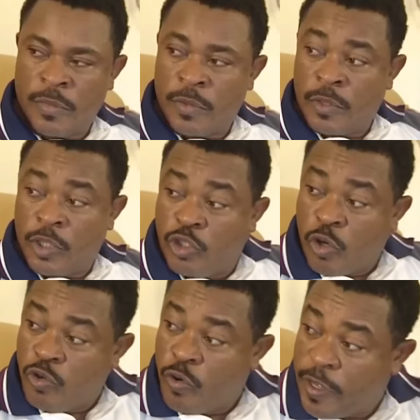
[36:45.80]
You
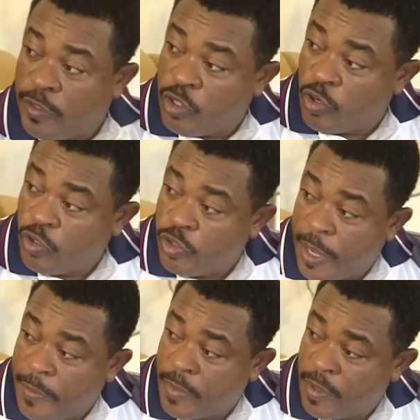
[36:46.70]
don't know her, you don't know
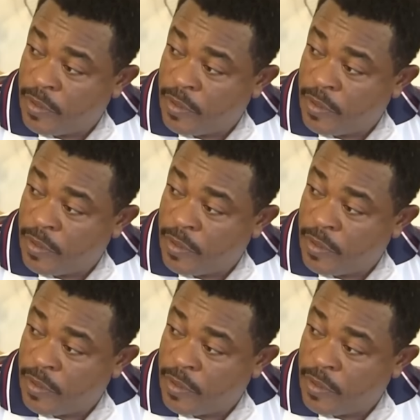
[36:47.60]
them.